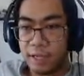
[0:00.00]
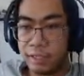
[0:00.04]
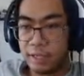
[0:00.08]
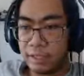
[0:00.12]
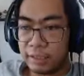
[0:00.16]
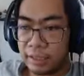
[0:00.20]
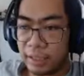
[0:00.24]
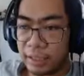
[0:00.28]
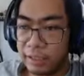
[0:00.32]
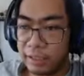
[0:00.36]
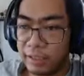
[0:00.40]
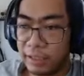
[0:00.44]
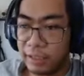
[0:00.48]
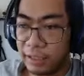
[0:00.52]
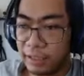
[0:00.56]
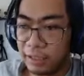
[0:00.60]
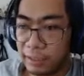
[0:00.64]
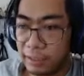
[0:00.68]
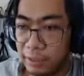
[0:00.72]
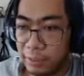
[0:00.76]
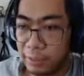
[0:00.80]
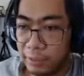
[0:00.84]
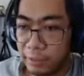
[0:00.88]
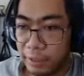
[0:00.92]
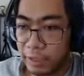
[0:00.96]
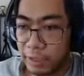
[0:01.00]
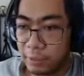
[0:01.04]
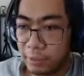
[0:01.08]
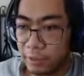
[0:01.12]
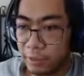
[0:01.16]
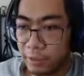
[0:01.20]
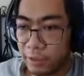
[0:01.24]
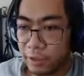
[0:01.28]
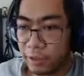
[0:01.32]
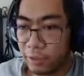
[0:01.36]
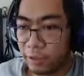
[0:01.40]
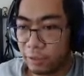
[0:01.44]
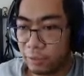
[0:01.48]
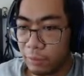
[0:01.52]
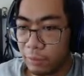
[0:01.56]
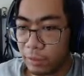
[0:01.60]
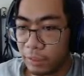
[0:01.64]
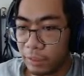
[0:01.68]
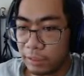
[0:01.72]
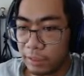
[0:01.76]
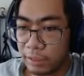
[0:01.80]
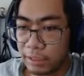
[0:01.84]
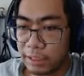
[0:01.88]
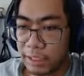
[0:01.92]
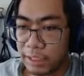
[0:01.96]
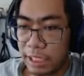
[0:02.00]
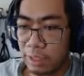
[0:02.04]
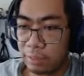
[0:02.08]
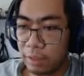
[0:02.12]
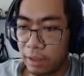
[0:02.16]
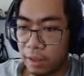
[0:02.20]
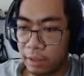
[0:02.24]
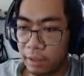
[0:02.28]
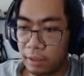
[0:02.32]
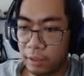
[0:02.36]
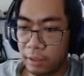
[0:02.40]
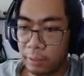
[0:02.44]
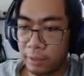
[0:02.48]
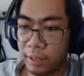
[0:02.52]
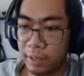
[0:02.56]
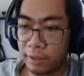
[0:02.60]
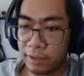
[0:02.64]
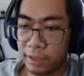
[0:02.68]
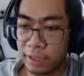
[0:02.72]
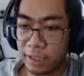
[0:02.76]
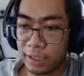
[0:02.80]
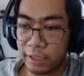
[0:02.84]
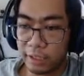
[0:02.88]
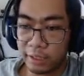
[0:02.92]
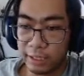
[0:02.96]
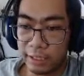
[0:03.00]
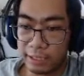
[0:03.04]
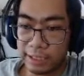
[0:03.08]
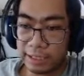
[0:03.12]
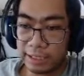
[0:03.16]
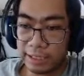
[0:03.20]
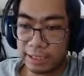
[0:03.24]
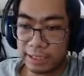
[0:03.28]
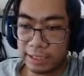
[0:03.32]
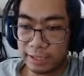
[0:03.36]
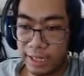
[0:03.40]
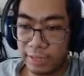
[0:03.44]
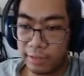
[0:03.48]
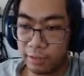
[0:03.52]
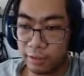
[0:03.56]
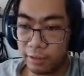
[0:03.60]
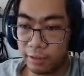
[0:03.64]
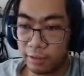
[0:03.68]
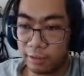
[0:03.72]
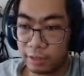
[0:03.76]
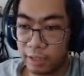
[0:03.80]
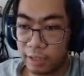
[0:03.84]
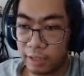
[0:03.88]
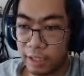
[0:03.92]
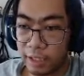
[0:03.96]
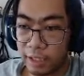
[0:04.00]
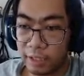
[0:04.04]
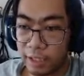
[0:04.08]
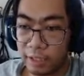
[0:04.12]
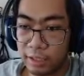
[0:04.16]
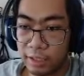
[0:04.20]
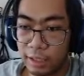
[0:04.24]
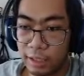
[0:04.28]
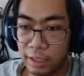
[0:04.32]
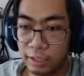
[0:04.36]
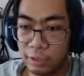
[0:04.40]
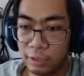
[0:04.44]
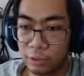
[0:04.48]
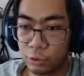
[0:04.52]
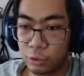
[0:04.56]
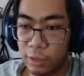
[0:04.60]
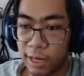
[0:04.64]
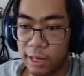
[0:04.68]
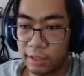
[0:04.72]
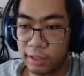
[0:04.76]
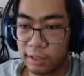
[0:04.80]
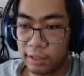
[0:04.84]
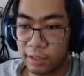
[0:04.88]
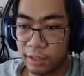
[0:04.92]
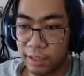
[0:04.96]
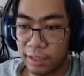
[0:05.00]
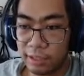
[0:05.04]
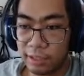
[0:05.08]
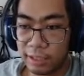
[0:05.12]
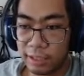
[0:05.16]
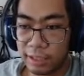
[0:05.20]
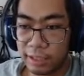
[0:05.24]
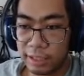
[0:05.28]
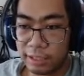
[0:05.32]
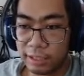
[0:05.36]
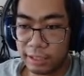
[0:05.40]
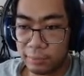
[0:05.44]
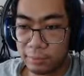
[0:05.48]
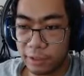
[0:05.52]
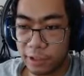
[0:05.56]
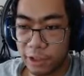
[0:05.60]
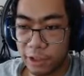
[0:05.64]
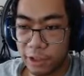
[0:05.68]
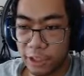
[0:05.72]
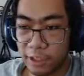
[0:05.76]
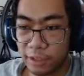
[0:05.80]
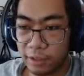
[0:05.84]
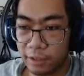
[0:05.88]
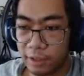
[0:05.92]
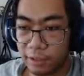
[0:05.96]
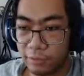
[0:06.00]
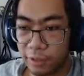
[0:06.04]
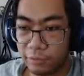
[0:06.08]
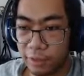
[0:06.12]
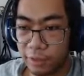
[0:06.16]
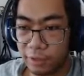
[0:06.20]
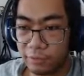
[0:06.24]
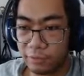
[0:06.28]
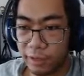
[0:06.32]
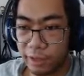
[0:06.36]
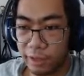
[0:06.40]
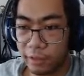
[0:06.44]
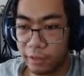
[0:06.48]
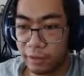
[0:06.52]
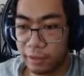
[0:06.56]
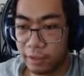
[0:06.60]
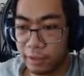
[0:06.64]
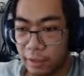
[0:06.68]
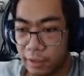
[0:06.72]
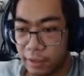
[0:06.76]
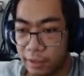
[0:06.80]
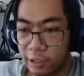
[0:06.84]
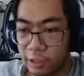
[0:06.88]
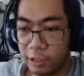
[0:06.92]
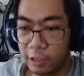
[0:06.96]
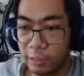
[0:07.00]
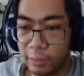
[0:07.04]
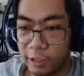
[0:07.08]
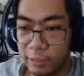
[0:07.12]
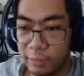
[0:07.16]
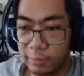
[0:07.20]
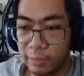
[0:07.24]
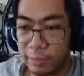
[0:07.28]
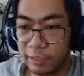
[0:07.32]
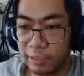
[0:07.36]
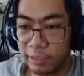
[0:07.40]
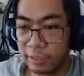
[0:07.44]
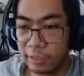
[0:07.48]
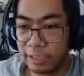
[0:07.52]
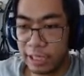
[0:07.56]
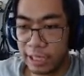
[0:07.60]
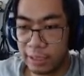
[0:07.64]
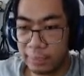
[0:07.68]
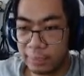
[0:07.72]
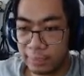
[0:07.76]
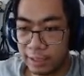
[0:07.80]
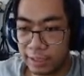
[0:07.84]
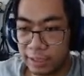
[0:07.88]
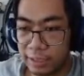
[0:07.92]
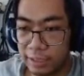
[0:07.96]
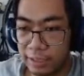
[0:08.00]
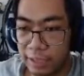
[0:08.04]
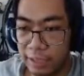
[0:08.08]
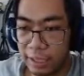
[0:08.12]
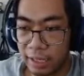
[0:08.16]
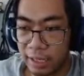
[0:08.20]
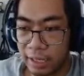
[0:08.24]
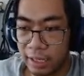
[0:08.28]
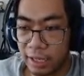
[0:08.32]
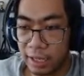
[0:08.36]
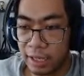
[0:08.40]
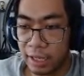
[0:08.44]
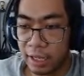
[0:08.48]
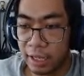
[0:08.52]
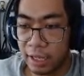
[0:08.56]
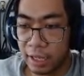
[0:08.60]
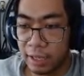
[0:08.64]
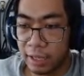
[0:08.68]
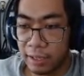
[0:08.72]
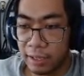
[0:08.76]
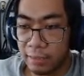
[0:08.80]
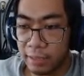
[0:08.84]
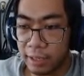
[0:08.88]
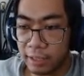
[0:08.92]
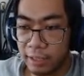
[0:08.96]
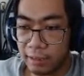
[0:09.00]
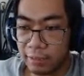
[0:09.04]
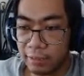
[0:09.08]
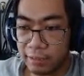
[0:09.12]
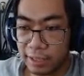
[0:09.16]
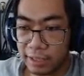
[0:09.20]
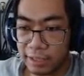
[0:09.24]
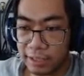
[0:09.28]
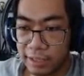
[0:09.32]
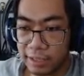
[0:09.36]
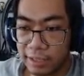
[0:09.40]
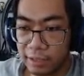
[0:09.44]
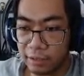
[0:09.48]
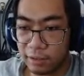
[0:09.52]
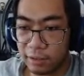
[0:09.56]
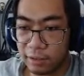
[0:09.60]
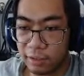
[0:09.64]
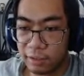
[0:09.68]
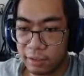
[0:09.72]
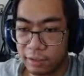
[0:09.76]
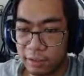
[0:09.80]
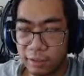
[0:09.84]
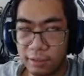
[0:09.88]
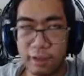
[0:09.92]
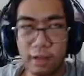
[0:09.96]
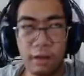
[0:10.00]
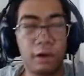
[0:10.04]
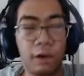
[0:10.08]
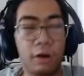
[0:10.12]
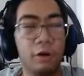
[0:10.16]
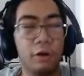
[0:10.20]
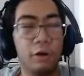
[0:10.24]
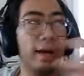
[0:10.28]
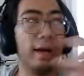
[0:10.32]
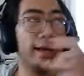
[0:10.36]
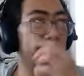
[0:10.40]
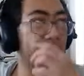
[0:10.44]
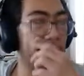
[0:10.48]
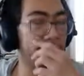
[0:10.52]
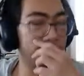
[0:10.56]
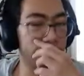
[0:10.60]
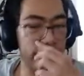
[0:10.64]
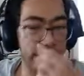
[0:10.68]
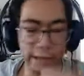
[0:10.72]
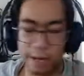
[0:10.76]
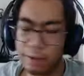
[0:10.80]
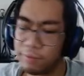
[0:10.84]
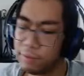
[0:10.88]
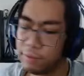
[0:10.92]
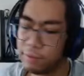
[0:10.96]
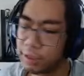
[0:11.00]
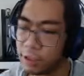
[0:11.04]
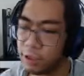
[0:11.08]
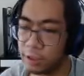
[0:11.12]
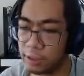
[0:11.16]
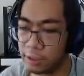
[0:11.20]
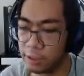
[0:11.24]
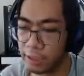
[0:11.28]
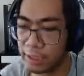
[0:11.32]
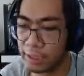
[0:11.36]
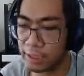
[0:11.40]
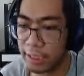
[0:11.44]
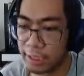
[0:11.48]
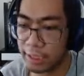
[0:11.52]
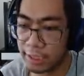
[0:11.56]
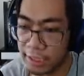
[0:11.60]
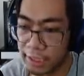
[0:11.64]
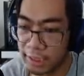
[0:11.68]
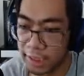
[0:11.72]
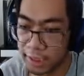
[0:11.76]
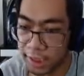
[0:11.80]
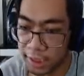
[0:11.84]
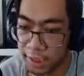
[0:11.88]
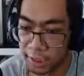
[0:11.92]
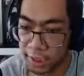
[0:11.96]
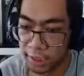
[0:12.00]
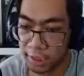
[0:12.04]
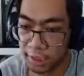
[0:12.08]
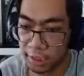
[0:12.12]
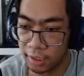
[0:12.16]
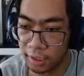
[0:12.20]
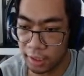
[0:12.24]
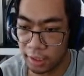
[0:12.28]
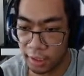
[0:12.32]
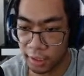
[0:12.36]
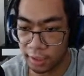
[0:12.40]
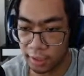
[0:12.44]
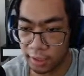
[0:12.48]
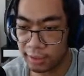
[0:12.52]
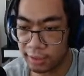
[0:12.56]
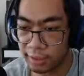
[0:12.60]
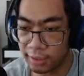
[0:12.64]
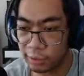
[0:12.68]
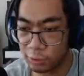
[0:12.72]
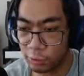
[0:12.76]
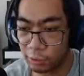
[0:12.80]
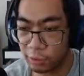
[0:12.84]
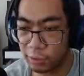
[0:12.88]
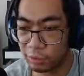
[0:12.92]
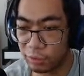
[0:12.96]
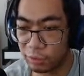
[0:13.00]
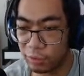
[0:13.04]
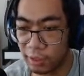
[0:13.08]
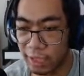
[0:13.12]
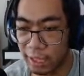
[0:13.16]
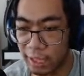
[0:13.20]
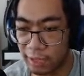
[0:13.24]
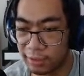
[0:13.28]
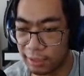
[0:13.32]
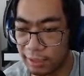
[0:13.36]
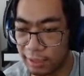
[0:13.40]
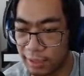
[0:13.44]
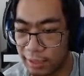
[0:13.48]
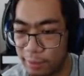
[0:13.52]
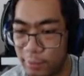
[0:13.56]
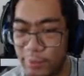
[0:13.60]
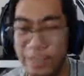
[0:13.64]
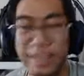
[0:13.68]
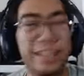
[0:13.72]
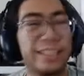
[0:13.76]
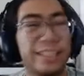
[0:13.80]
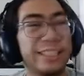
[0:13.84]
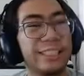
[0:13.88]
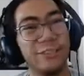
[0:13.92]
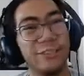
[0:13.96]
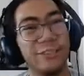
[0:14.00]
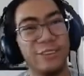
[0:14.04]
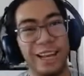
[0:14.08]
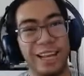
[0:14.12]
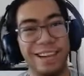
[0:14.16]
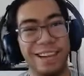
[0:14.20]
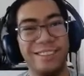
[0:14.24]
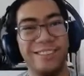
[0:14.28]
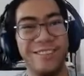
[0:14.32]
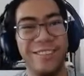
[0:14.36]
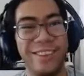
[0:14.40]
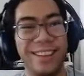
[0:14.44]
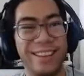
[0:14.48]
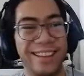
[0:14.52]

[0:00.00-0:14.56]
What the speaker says: That thing people do with the tape on the mouse that looks like drag clicking. It's like machine gun when you're firing on it. You know what I mean? The tape makes it make a fast click. Oh, I haven't actually seen that. There's tricks for how to get a PS5.